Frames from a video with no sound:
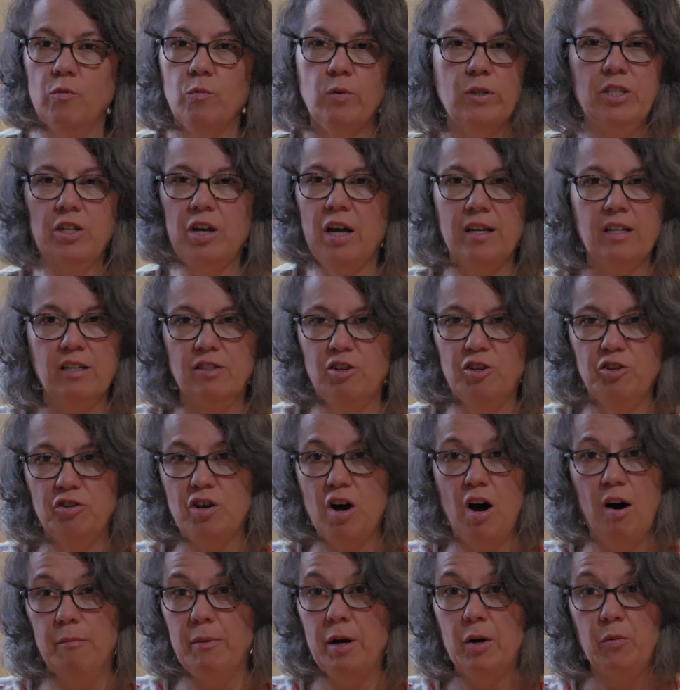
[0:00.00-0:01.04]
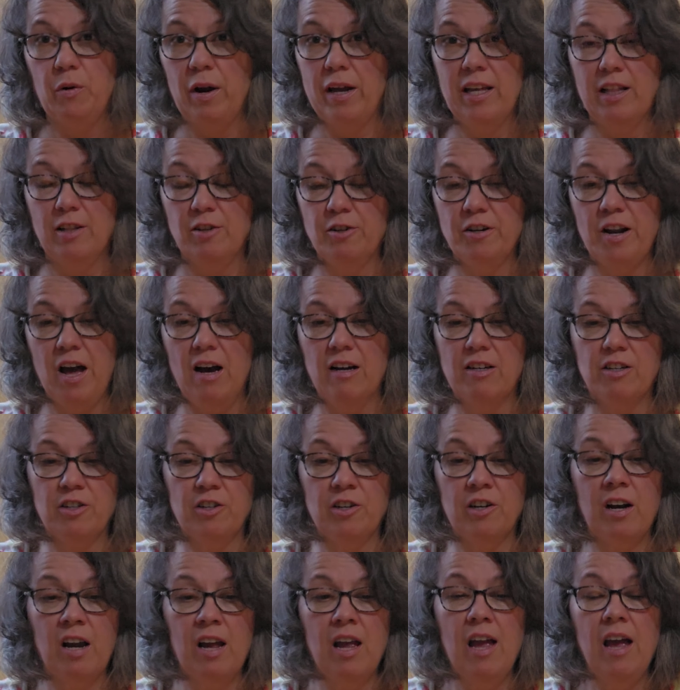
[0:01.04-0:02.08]
which I just call my regular
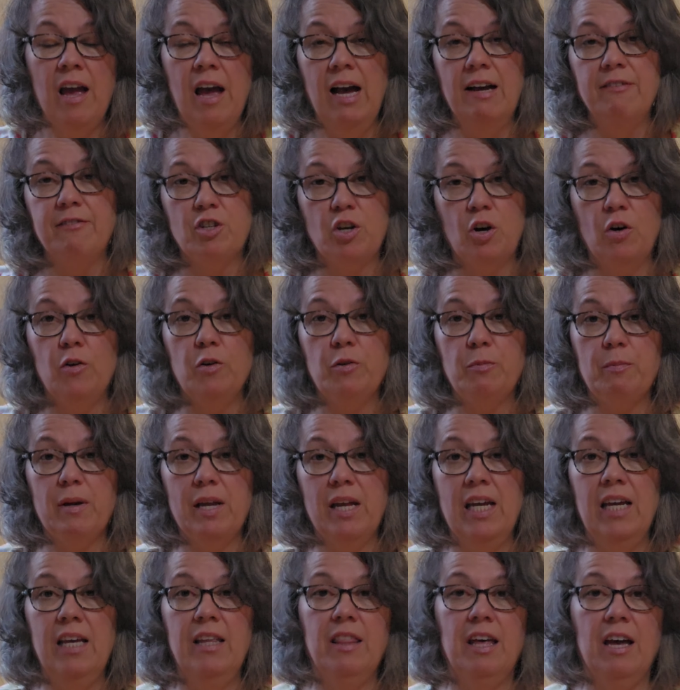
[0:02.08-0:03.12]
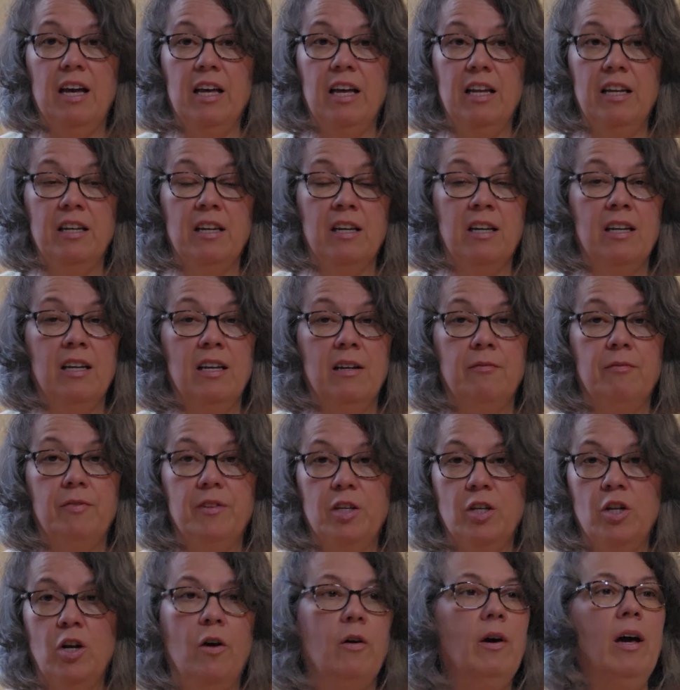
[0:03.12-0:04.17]
doctor, have told me that,
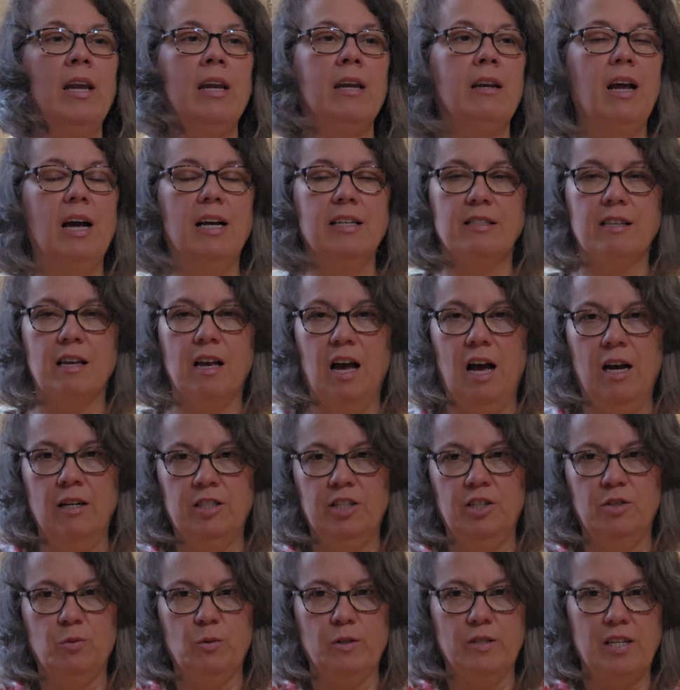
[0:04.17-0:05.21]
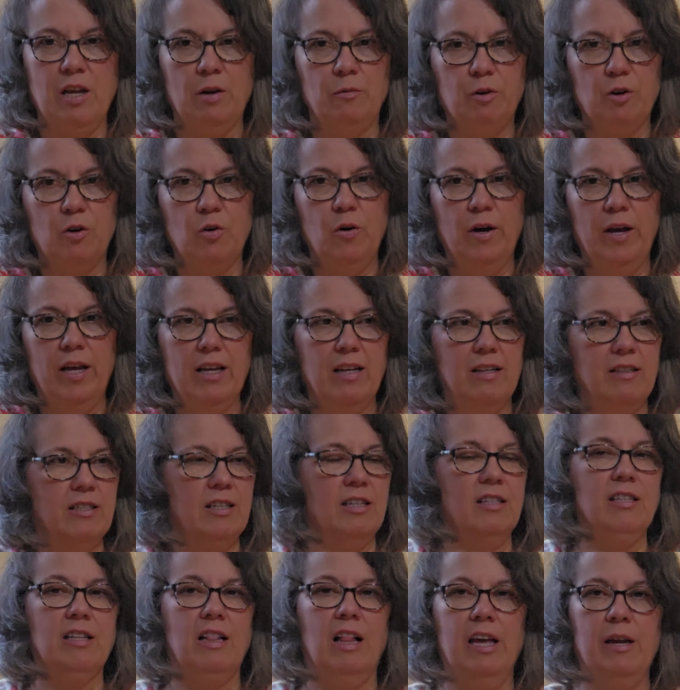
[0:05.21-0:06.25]
and I just want to say real quick,
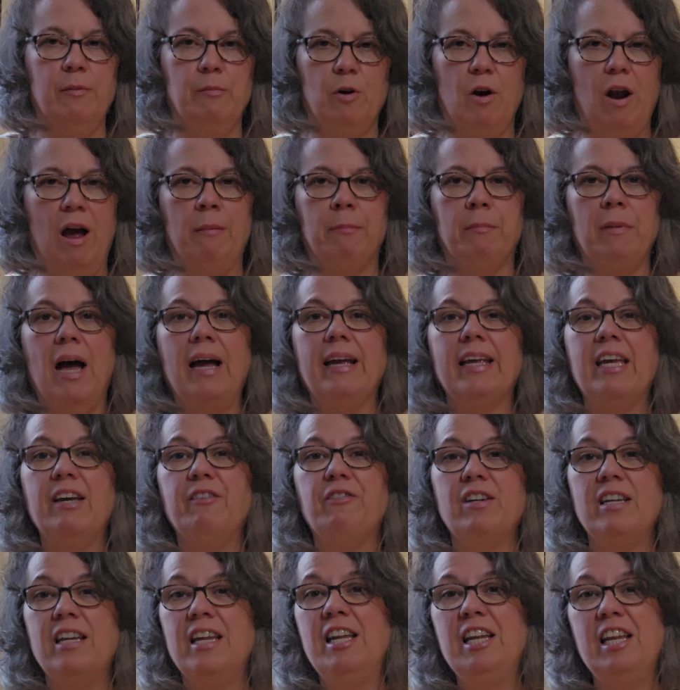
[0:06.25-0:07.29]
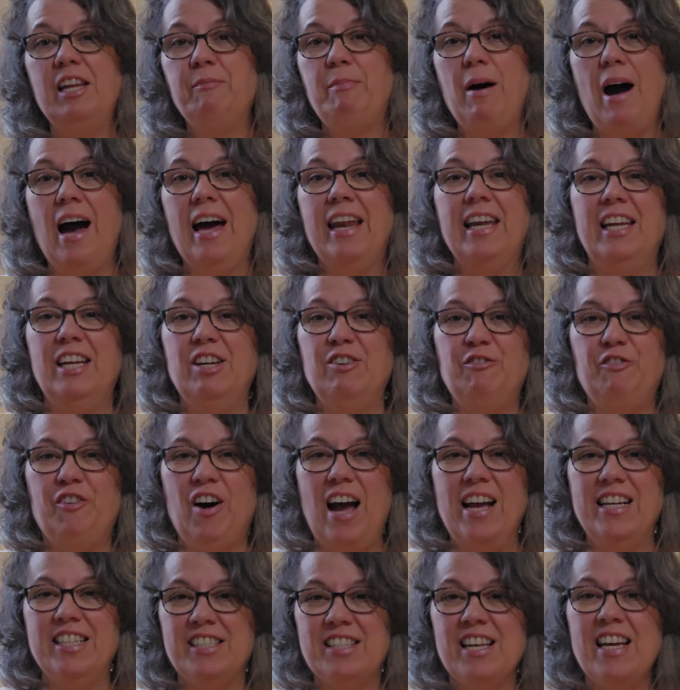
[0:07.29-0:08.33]
disclaimer, I'm not giving anybody
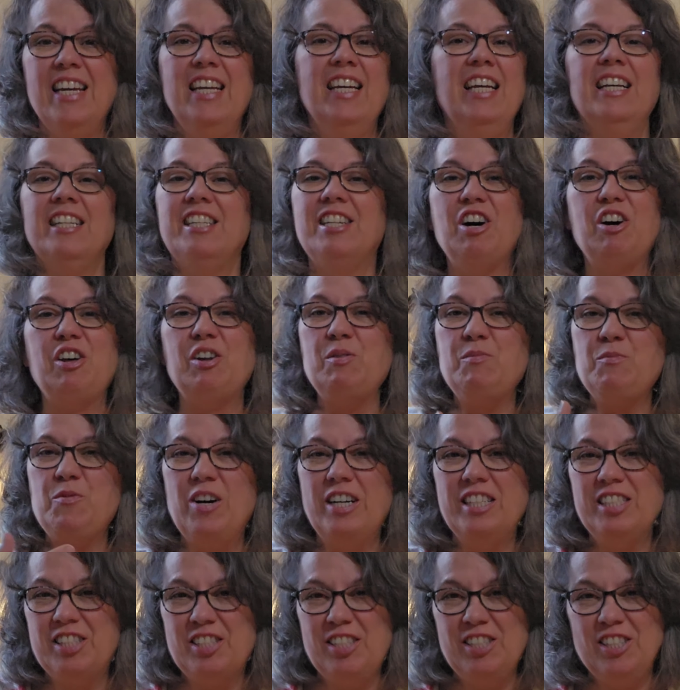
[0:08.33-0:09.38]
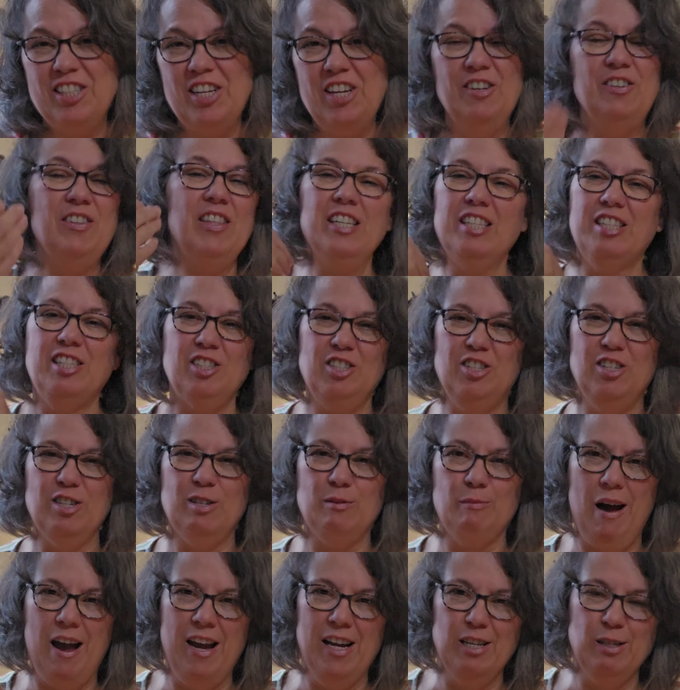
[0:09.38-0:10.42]
advice, telling them what to do. This is
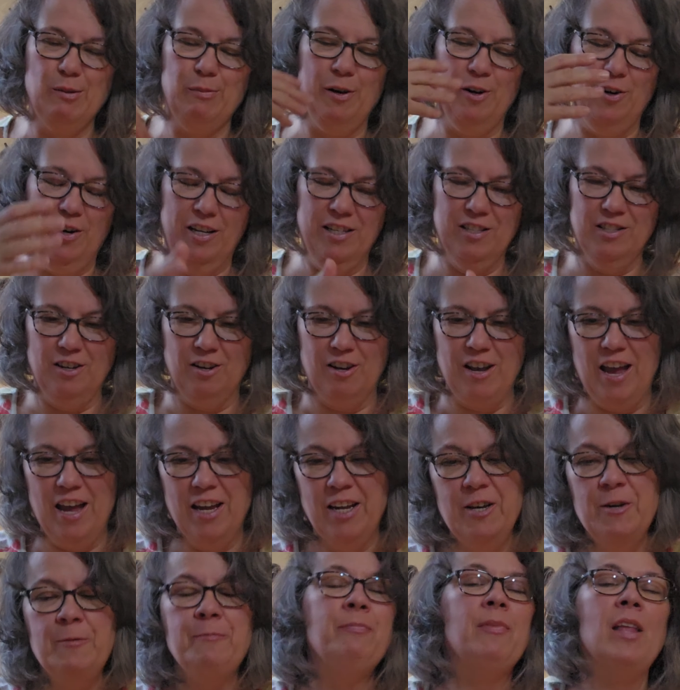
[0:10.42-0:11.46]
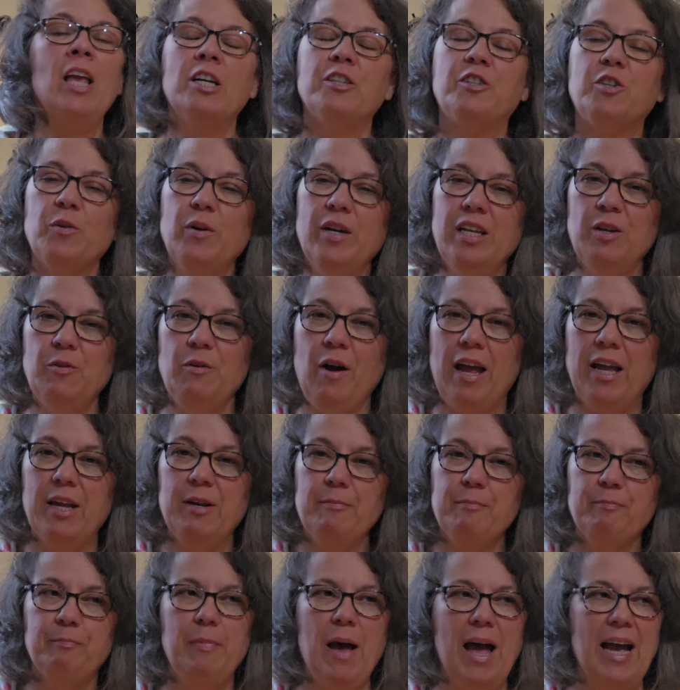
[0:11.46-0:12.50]
just my experience, okay? So anyway,
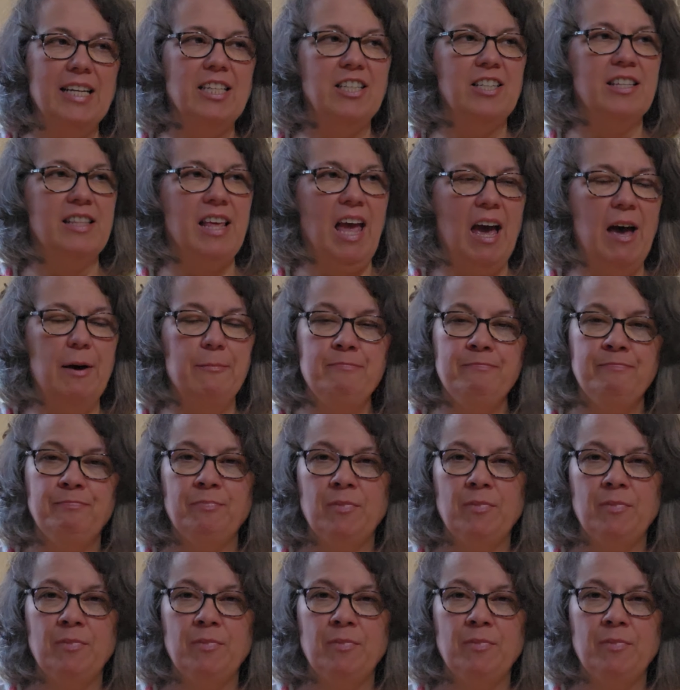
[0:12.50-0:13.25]
back to that.